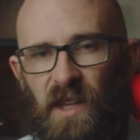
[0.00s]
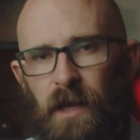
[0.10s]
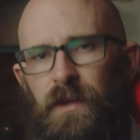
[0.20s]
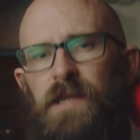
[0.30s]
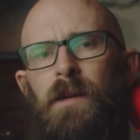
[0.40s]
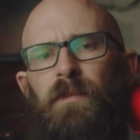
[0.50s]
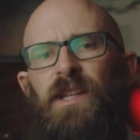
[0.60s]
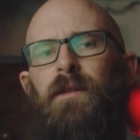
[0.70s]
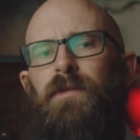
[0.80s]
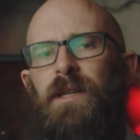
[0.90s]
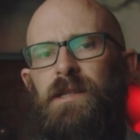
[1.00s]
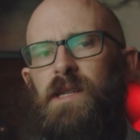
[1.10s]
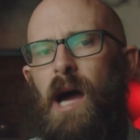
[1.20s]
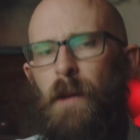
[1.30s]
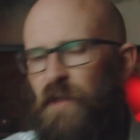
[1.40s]
If this had been the first
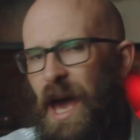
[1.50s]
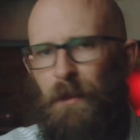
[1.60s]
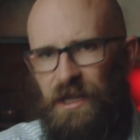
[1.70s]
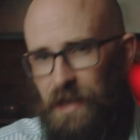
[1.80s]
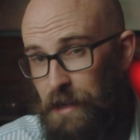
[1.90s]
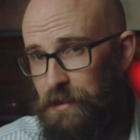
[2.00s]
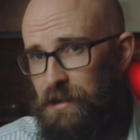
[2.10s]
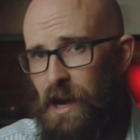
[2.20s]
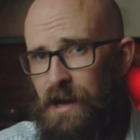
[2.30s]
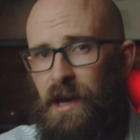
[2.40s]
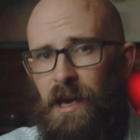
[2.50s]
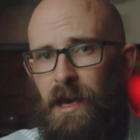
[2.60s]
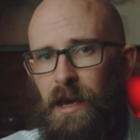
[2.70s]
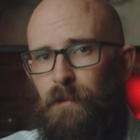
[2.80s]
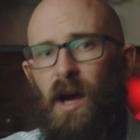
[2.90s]
time famine had hit China,
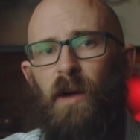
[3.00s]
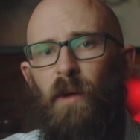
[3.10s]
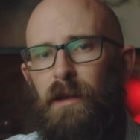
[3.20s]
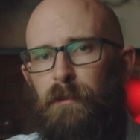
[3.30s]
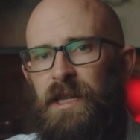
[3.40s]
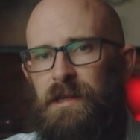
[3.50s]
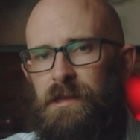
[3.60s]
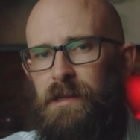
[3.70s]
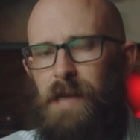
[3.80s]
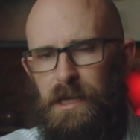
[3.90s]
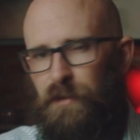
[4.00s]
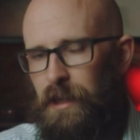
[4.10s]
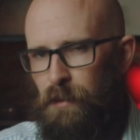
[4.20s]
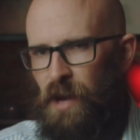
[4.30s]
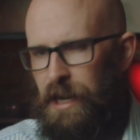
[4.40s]
it might well have been
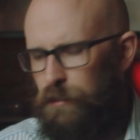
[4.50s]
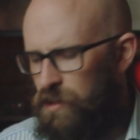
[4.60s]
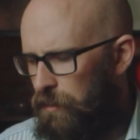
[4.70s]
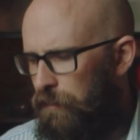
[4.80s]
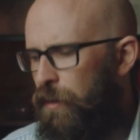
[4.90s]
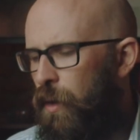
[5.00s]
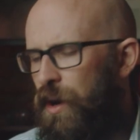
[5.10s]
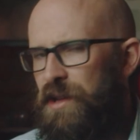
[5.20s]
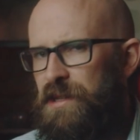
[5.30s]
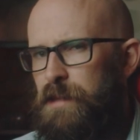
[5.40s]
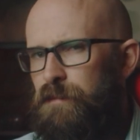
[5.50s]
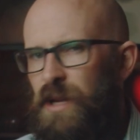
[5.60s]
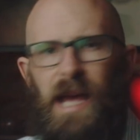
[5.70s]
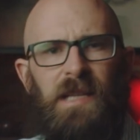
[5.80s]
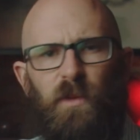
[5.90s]
successfully blamed on the foreigners.
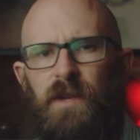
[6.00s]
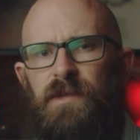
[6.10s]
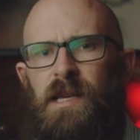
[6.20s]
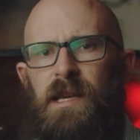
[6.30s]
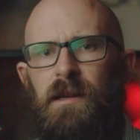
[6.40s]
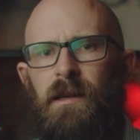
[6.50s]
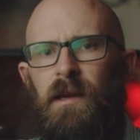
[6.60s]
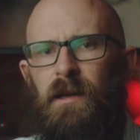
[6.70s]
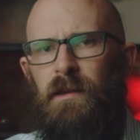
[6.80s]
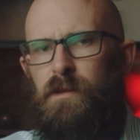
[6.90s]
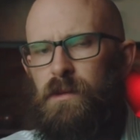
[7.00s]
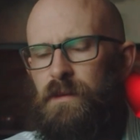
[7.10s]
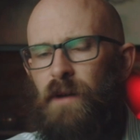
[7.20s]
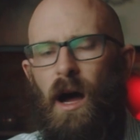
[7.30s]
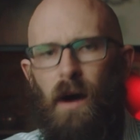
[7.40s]
But as we've seen, this was
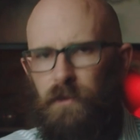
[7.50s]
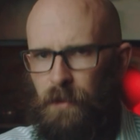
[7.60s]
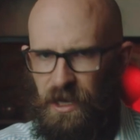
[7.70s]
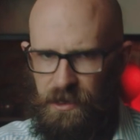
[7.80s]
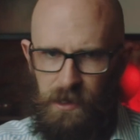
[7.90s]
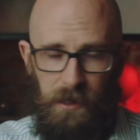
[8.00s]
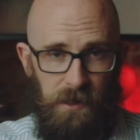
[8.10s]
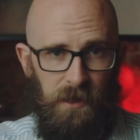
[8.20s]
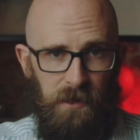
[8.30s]
far from an isolated